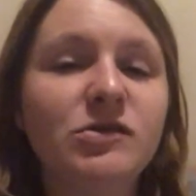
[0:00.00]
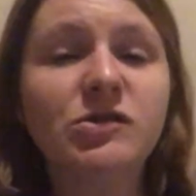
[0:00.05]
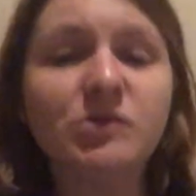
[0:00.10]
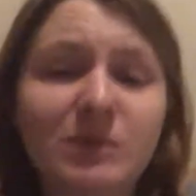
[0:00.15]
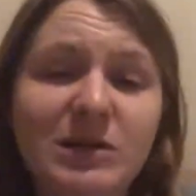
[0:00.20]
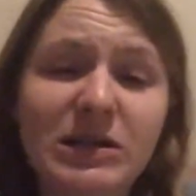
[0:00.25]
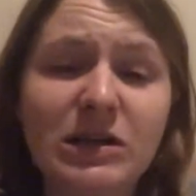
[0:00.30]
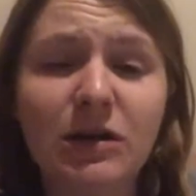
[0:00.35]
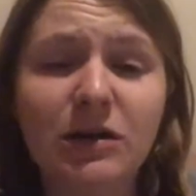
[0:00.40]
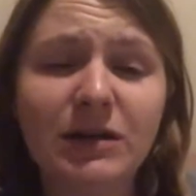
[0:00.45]
So
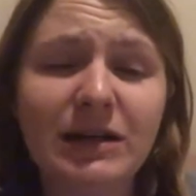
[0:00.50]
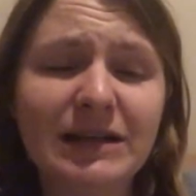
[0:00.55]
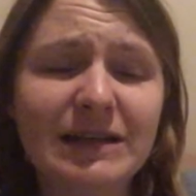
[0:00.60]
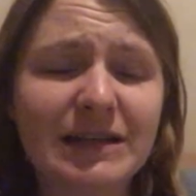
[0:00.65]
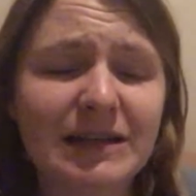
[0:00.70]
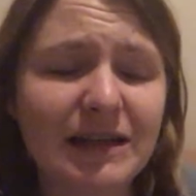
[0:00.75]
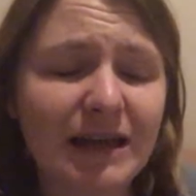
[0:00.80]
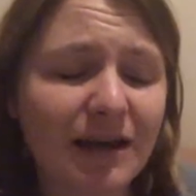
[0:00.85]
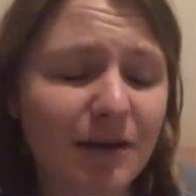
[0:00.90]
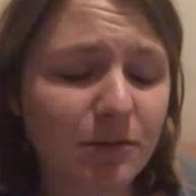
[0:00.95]
we totally
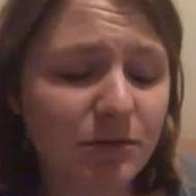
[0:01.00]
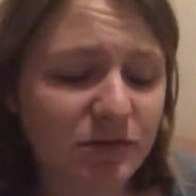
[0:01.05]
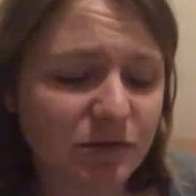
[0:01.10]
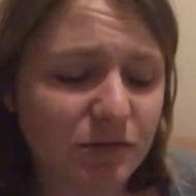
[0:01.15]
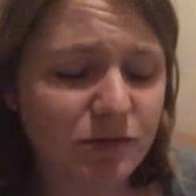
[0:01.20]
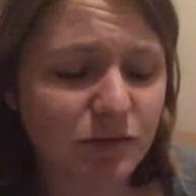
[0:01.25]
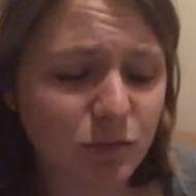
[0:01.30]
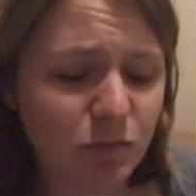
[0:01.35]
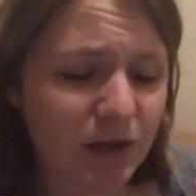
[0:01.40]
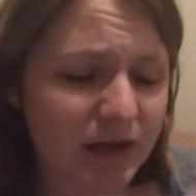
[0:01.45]
did that, which
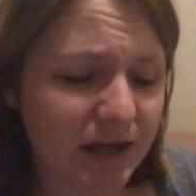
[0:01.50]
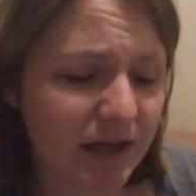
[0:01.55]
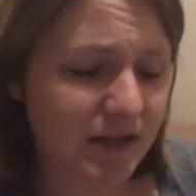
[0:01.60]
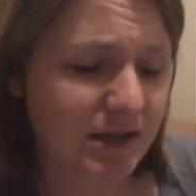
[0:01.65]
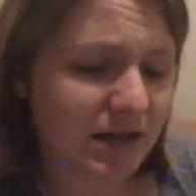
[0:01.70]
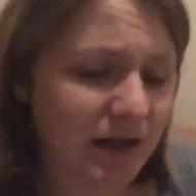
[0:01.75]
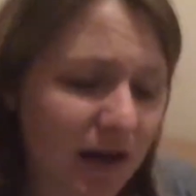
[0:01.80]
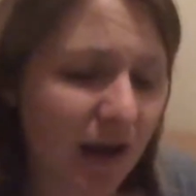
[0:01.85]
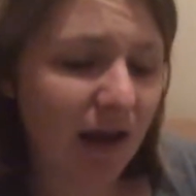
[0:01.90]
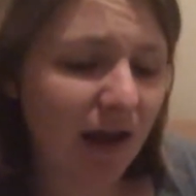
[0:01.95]
was
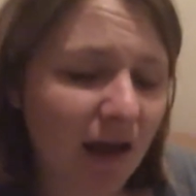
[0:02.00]
wicked.